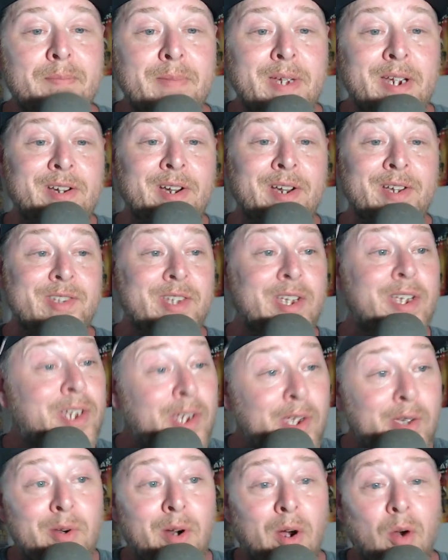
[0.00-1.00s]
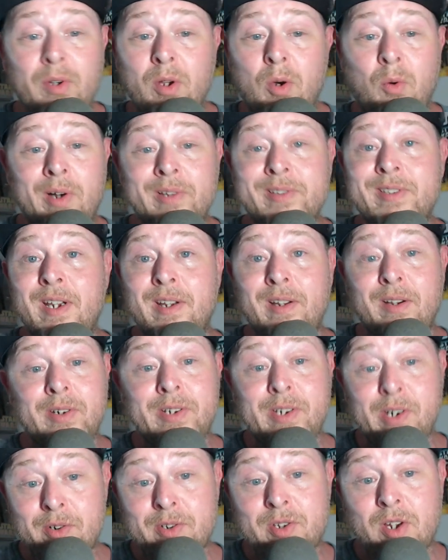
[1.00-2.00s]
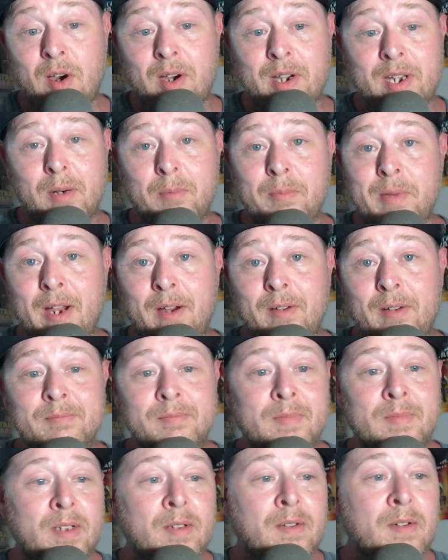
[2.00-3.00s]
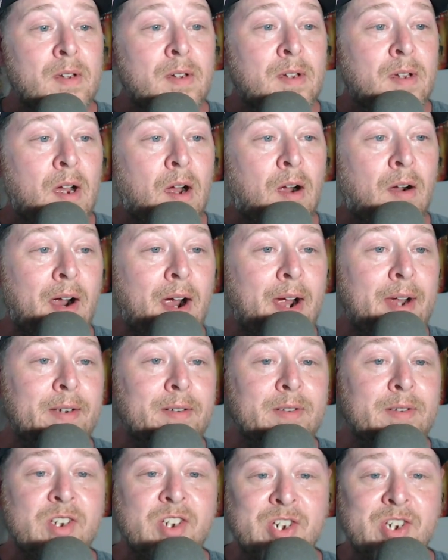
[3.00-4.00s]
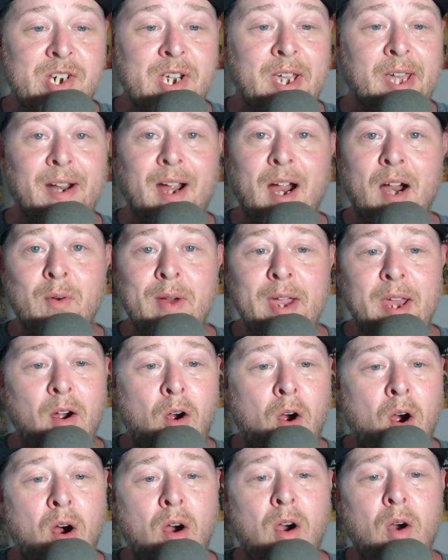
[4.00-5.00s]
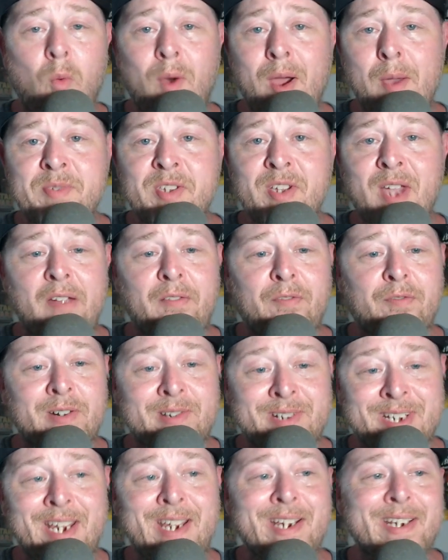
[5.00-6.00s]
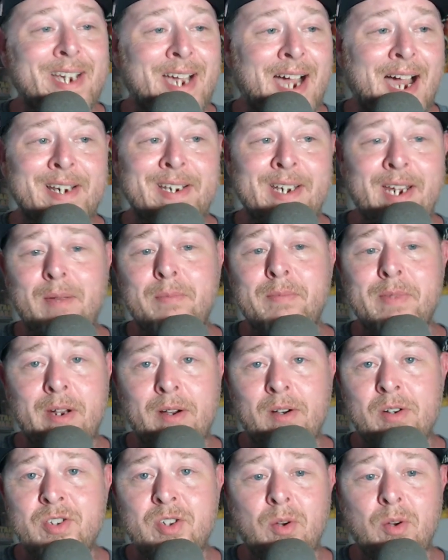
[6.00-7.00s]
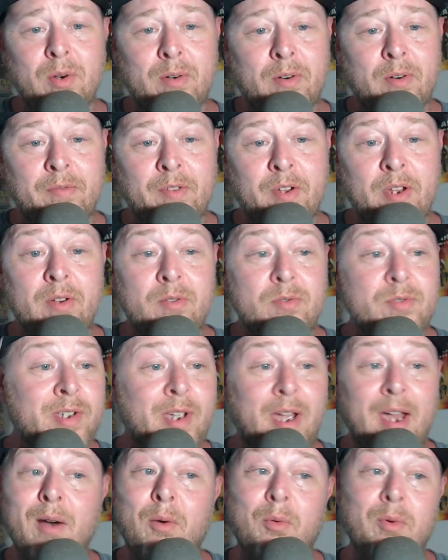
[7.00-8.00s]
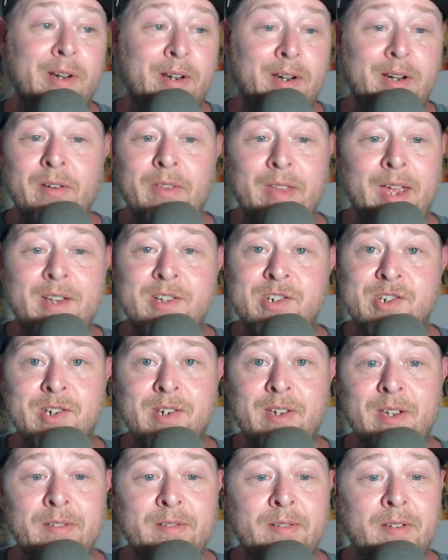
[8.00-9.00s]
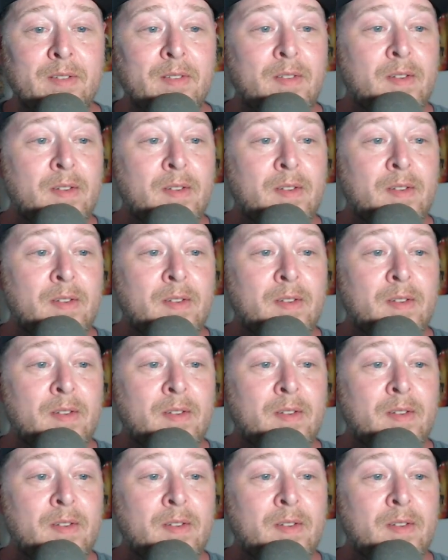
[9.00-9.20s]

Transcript: Because you don't know what the hell you're talking about. All right? Shit, I ran a horror website for 10 goddamn years doing reviews. I don't want to hear that shit.